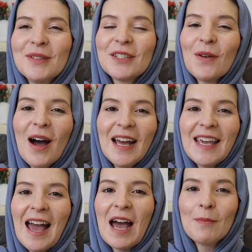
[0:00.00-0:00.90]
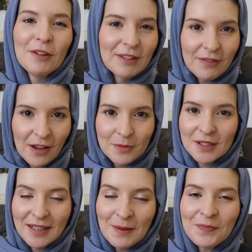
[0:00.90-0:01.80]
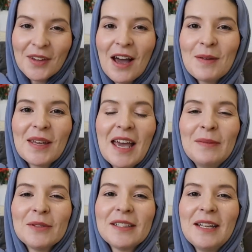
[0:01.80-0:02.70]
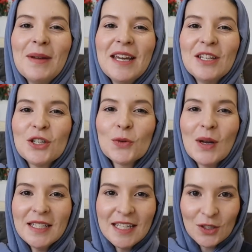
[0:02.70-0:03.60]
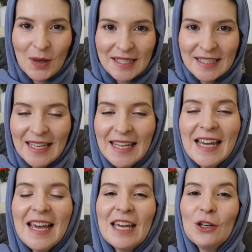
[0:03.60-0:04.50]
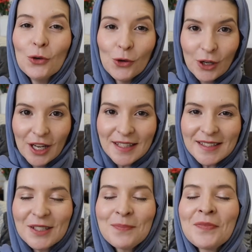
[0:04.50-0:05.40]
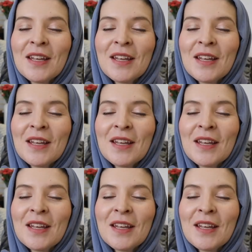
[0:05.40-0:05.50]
So I am a revert Muslim. I became Muslim in 2020 in August.